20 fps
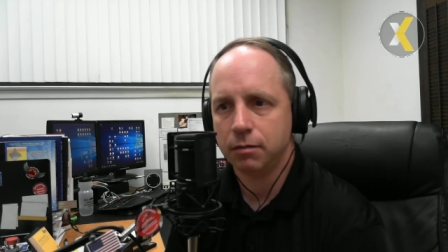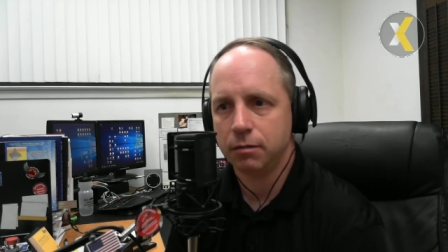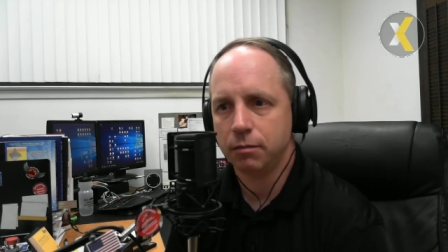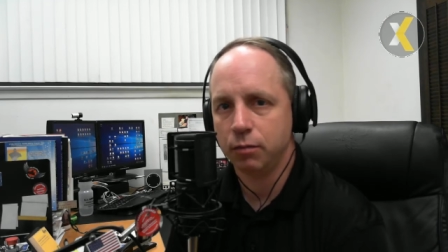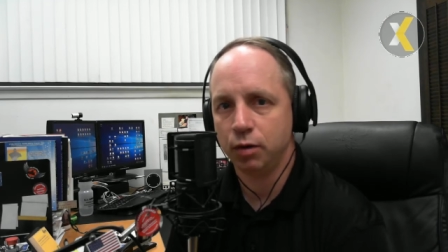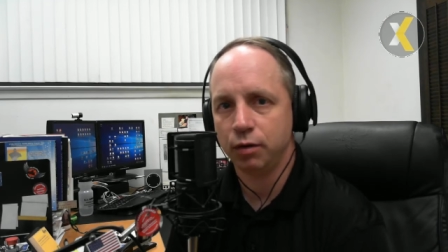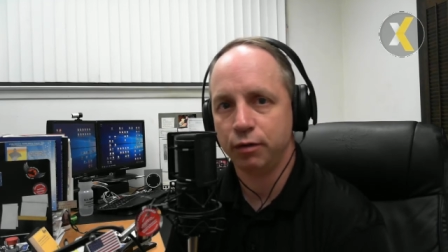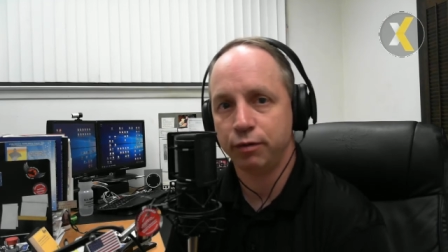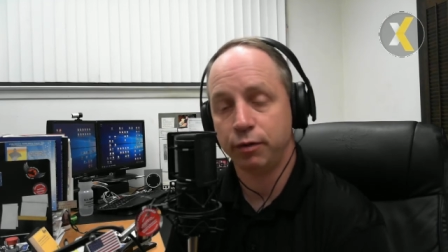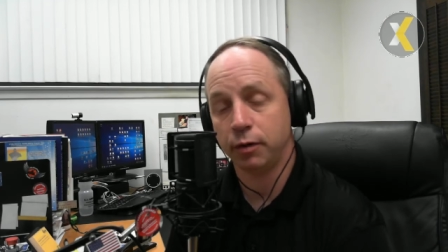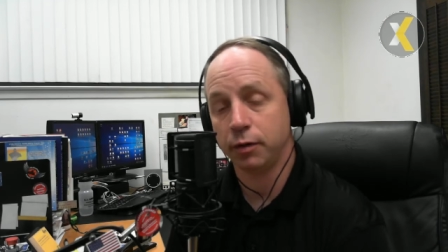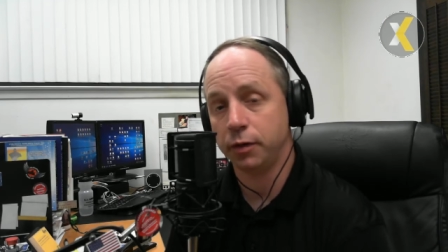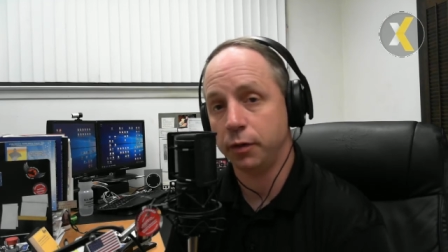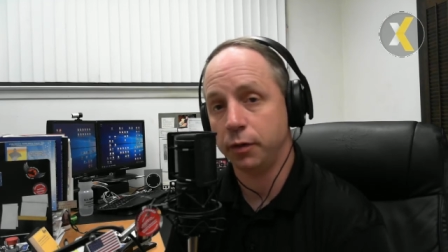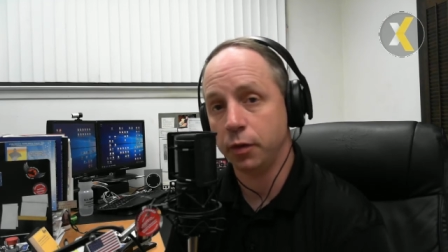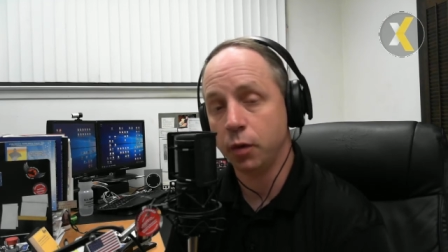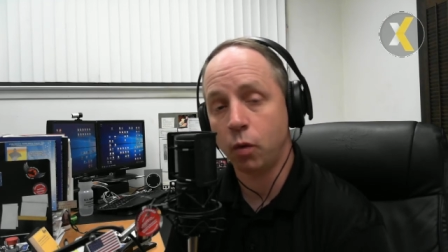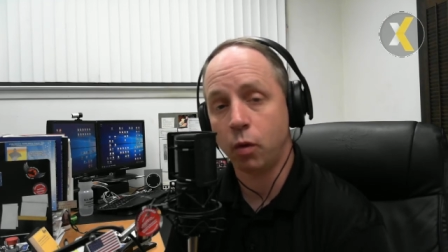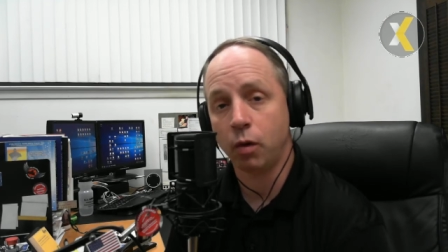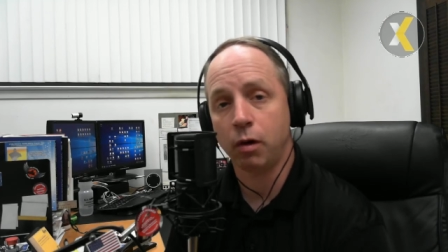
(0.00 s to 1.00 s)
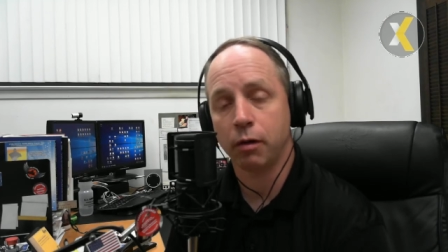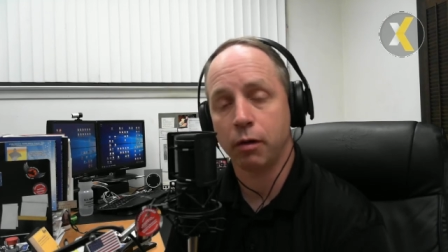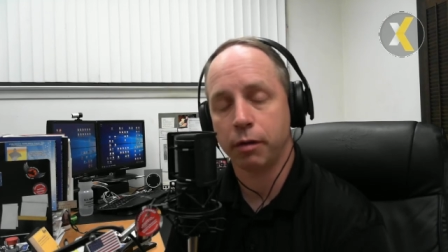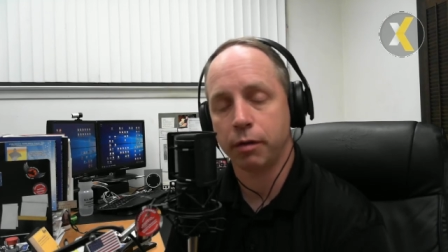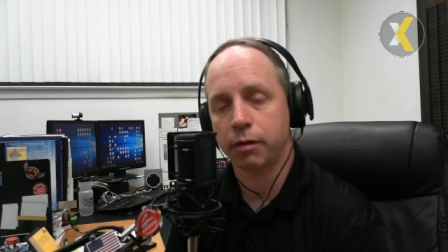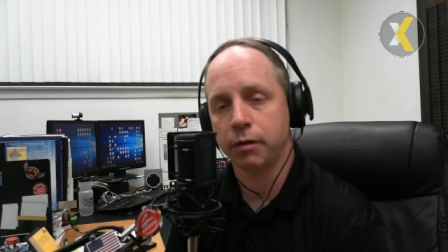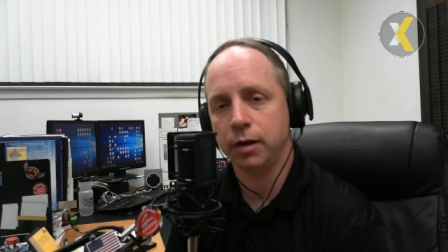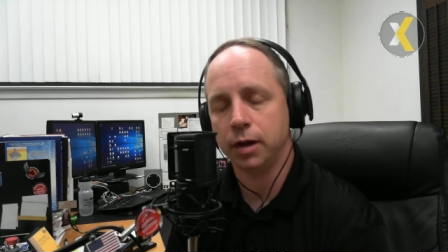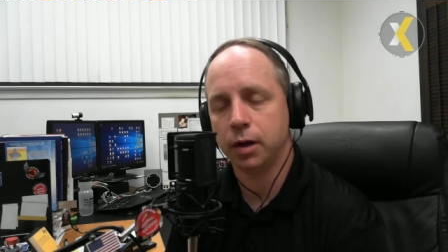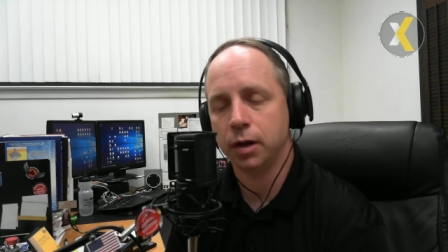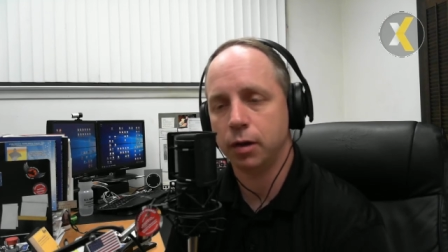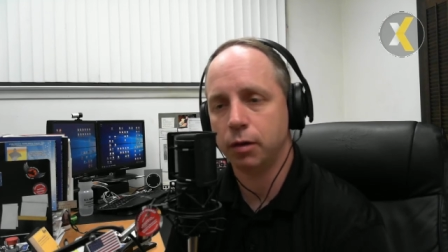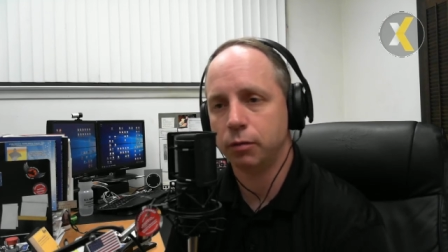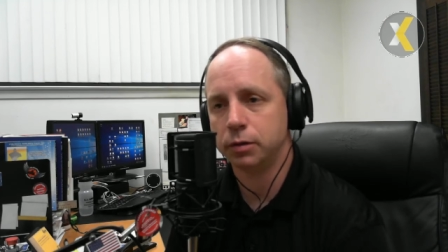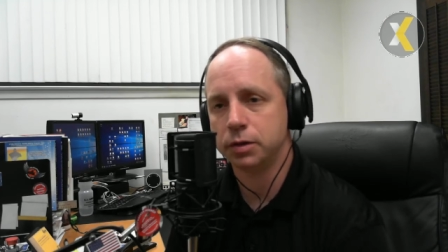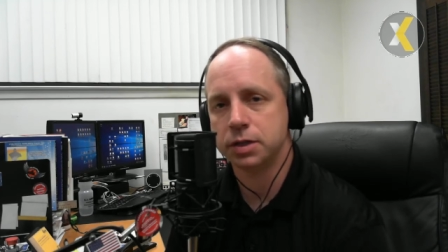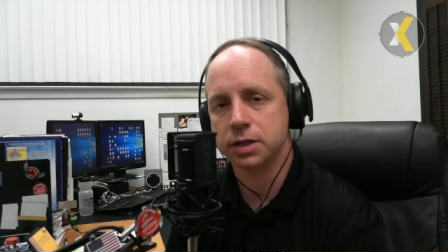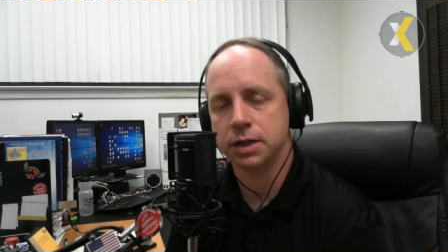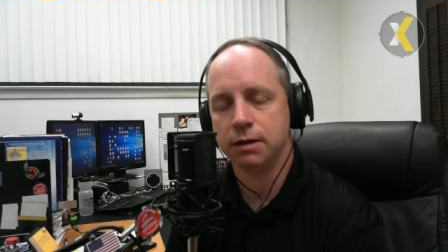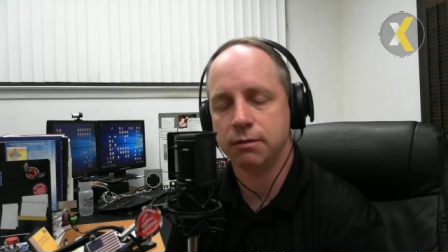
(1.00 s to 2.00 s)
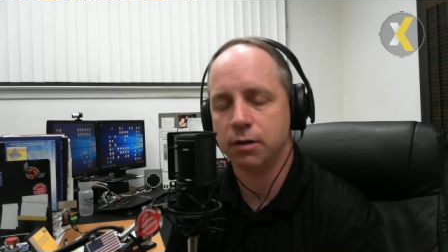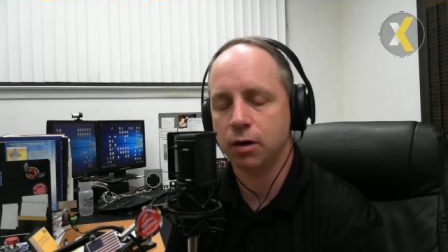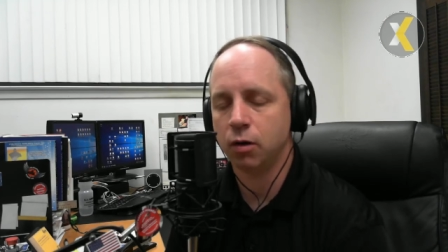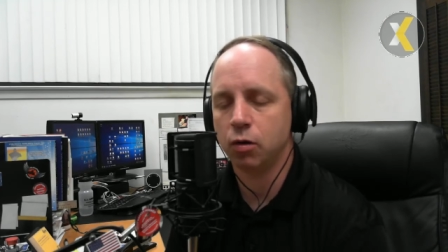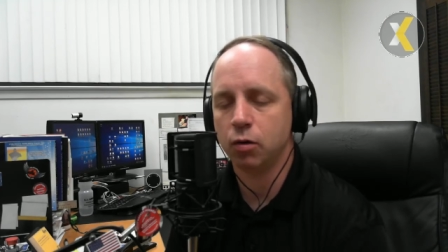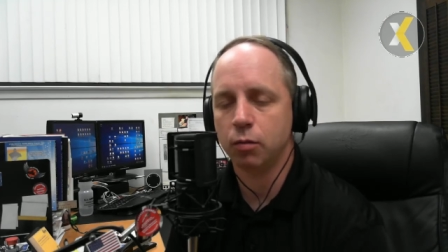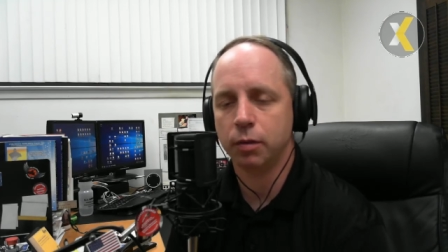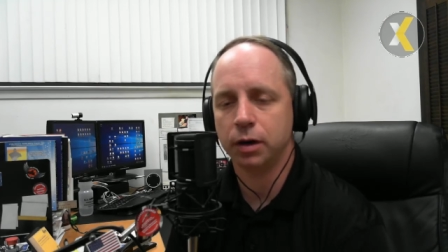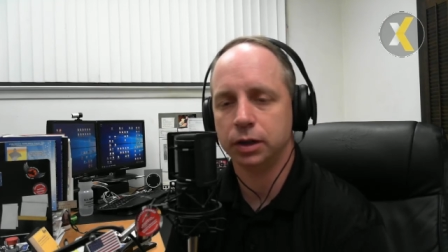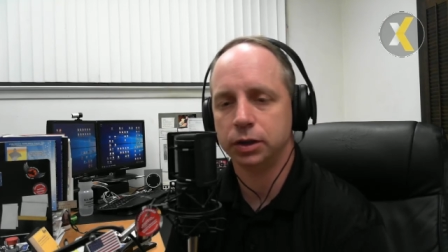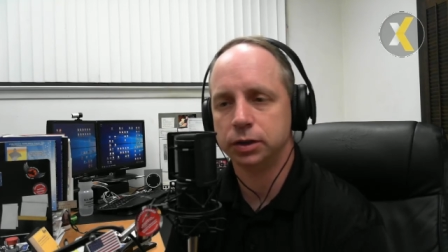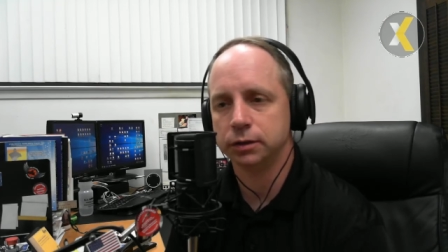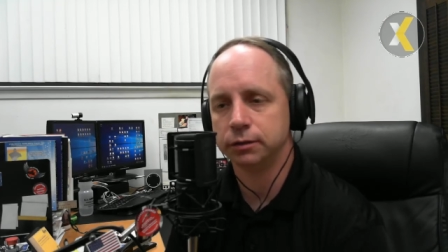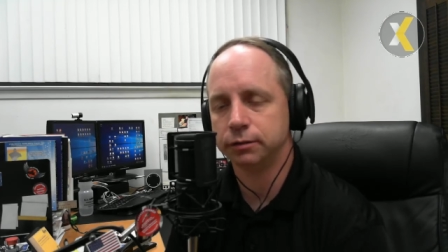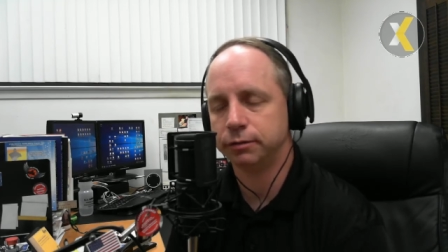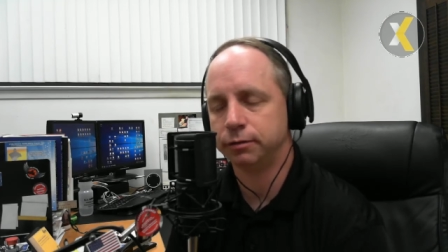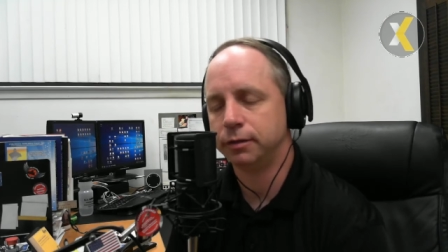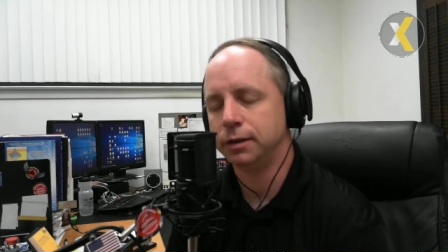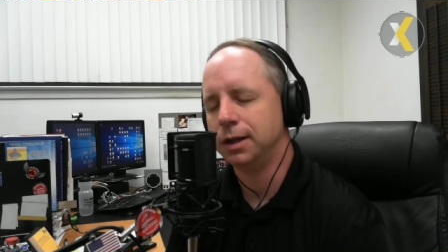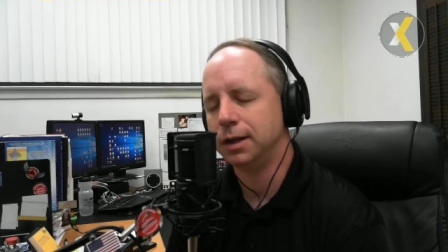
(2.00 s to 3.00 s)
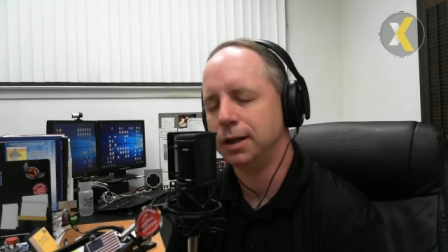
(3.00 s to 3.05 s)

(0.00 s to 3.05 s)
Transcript: move further north. You know, received a whole bunch of